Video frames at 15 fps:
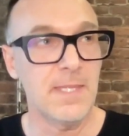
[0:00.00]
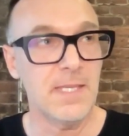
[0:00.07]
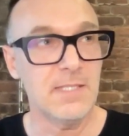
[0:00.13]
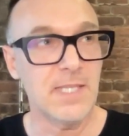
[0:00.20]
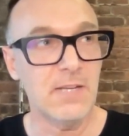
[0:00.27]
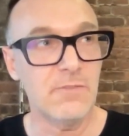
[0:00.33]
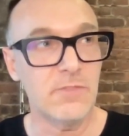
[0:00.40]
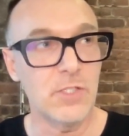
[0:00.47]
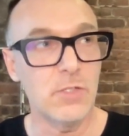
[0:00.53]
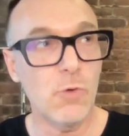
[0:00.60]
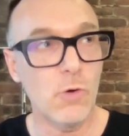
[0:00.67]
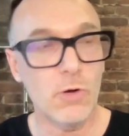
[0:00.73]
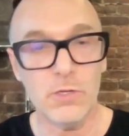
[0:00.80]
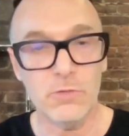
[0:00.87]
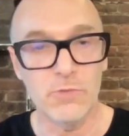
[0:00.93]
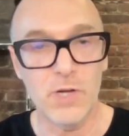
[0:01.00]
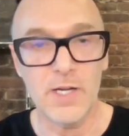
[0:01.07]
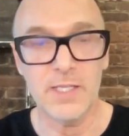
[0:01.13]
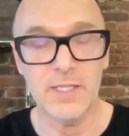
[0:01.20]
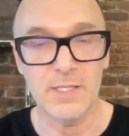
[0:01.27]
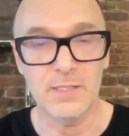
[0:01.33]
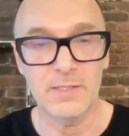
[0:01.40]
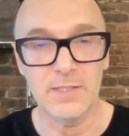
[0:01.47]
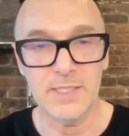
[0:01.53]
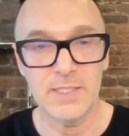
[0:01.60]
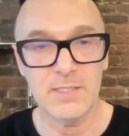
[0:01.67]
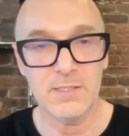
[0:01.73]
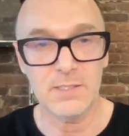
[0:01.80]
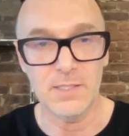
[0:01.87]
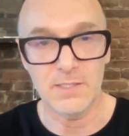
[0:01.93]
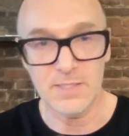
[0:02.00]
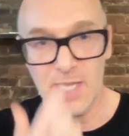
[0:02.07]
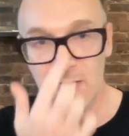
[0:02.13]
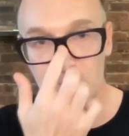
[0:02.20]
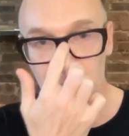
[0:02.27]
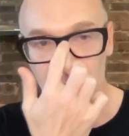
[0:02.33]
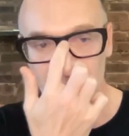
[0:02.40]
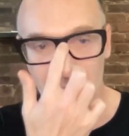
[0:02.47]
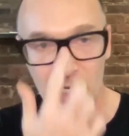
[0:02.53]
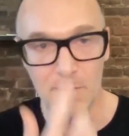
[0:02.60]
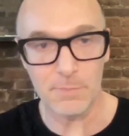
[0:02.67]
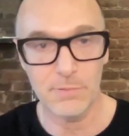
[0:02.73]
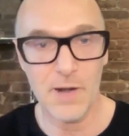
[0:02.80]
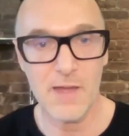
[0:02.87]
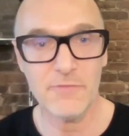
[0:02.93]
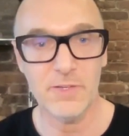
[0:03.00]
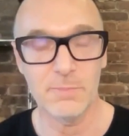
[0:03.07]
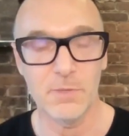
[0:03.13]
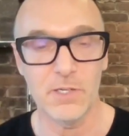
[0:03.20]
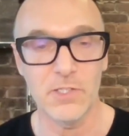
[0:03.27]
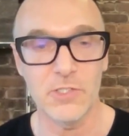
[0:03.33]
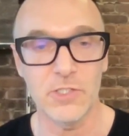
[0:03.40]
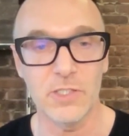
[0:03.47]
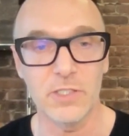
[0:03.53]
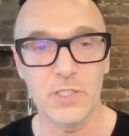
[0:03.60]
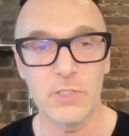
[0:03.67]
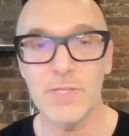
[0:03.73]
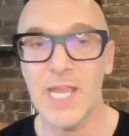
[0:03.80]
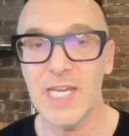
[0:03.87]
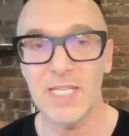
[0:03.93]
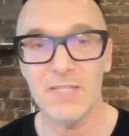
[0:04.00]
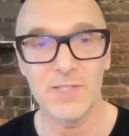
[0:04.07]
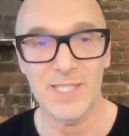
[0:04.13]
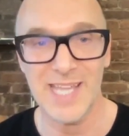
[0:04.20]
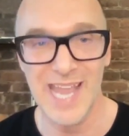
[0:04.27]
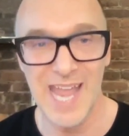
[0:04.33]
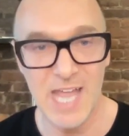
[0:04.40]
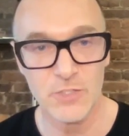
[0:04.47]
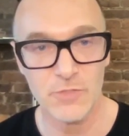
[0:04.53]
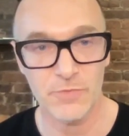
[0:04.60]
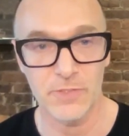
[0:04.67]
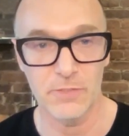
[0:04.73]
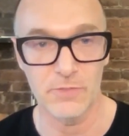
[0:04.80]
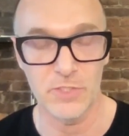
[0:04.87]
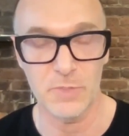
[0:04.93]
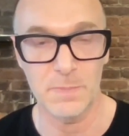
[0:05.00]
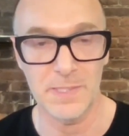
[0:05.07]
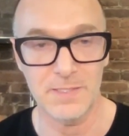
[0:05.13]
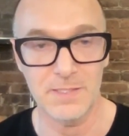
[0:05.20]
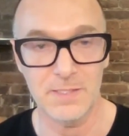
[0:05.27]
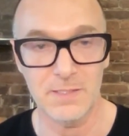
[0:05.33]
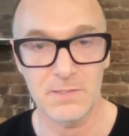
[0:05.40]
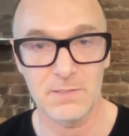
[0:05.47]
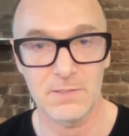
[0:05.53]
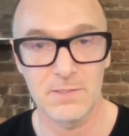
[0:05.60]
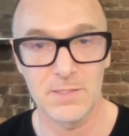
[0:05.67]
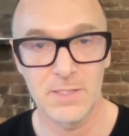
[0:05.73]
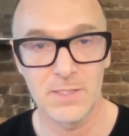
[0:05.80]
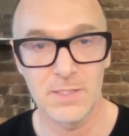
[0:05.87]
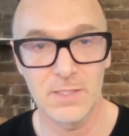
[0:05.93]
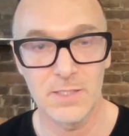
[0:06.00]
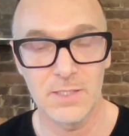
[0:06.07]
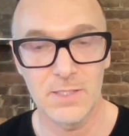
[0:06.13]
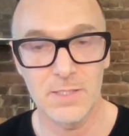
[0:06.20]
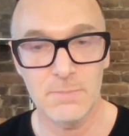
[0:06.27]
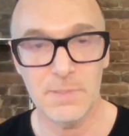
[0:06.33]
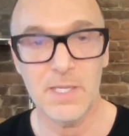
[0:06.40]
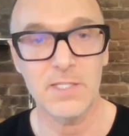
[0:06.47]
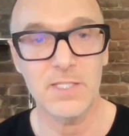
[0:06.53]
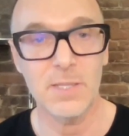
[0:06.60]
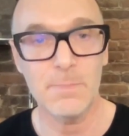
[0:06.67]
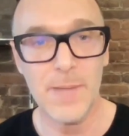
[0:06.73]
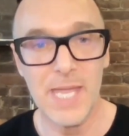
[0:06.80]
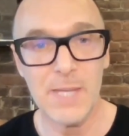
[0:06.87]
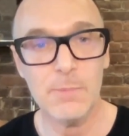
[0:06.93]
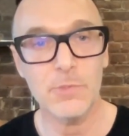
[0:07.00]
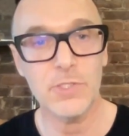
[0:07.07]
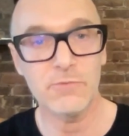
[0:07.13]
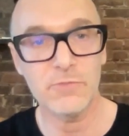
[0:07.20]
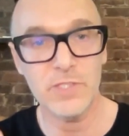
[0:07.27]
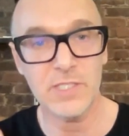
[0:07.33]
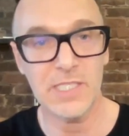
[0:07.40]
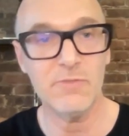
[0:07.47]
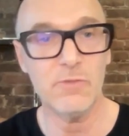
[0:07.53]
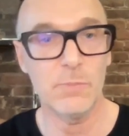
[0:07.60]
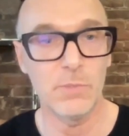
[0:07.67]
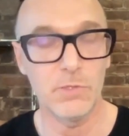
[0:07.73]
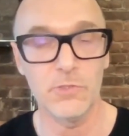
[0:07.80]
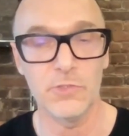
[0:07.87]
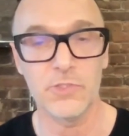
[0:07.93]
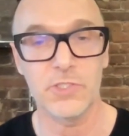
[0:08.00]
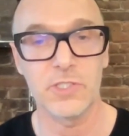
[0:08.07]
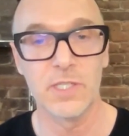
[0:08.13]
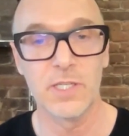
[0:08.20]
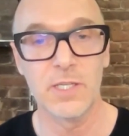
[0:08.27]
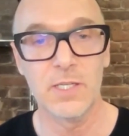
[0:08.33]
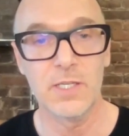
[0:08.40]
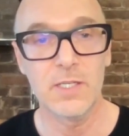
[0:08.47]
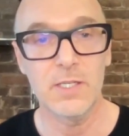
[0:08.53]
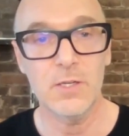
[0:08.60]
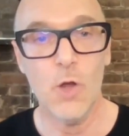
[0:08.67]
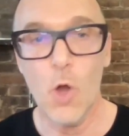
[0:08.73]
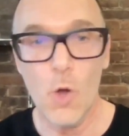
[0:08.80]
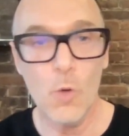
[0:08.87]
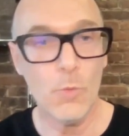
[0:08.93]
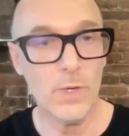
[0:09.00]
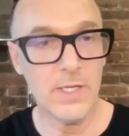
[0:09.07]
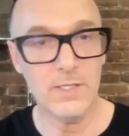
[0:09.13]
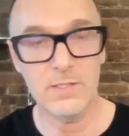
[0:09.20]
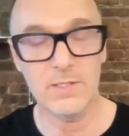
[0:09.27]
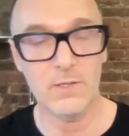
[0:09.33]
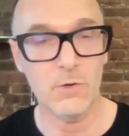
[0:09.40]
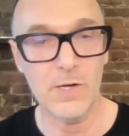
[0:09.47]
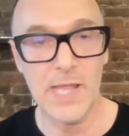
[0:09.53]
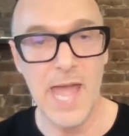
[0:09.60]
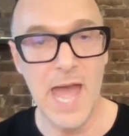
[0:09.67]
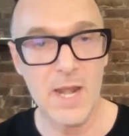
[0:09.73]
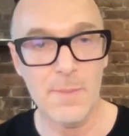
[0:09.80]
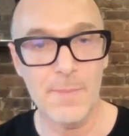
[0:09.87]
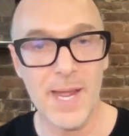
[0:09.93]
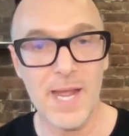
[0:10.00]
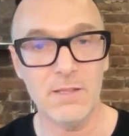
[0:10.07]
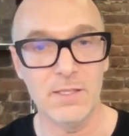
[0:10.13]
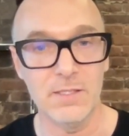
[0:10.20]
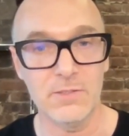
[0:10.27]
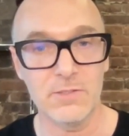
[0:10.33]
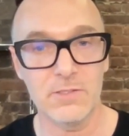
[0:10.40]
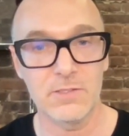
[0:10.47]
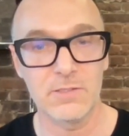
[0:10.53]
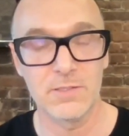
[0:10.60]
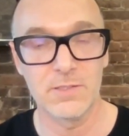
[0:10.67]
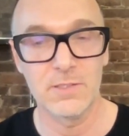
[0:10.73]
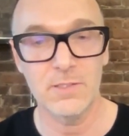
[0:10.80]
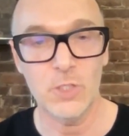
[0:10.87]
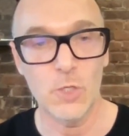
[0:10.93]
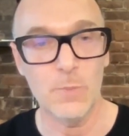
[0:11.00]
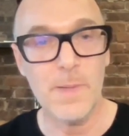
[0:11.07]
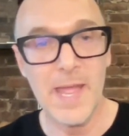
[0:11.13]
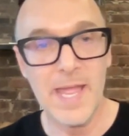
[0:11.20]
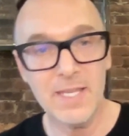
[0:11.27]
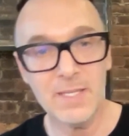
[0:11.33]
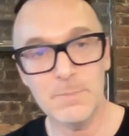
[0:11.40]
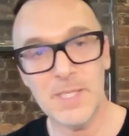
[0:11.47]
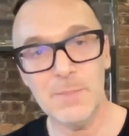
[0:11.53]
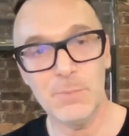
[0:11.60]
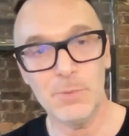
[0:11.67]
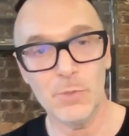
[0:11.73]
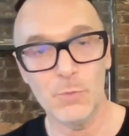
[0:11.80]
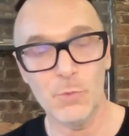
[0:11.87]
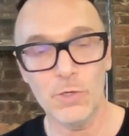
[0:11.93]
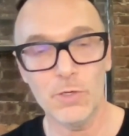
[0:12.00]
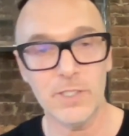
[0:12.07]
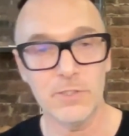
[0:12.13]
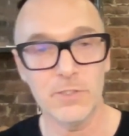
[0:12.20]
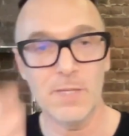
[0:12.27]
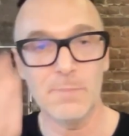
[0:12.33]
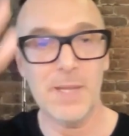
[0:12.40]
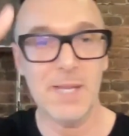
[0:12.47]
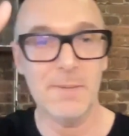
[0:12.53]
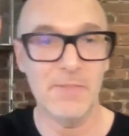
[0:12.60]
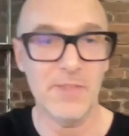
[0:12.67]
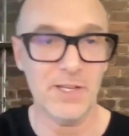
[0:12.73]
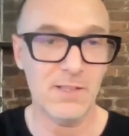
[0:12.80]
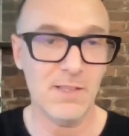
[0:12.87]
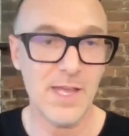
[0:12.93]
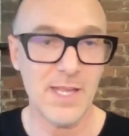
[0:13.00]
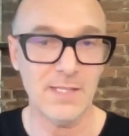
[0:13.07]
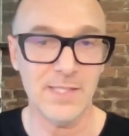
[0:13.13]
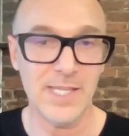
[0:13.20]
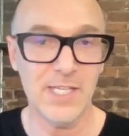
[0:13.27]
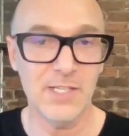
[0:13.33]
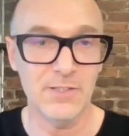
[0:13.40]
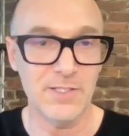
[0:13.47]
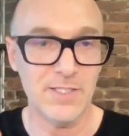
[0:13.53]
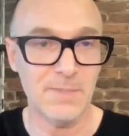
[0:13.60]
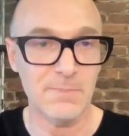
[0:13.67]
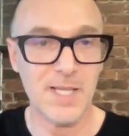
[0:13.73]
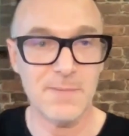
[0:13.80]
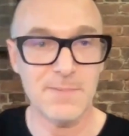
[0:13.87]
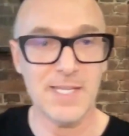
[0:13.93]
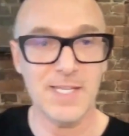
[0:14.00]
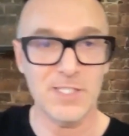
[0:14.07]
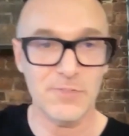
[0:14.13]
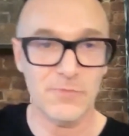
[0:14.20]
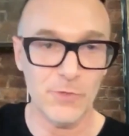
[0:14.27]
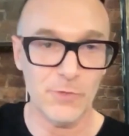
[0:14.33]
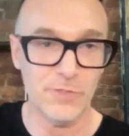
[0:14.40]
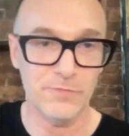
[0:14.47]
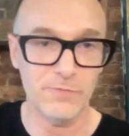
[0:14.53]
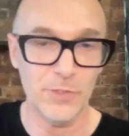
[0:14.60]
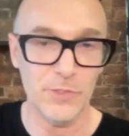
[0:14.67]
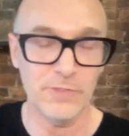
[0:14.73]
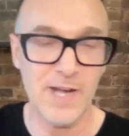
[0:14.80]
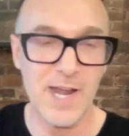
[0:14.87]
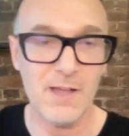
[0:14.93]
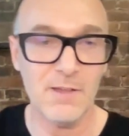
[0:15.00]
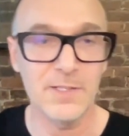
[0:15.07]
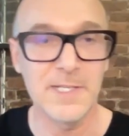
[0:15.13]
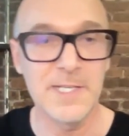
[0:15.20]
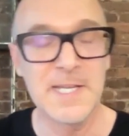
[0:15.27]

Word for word: is that if you aren't running at least a 10% profit margin, you can't even cash flow this business mm. because the payables and receivables always are out of balance. You're paying people to work and you get paid by the client later. And sometimes that gets further and further out.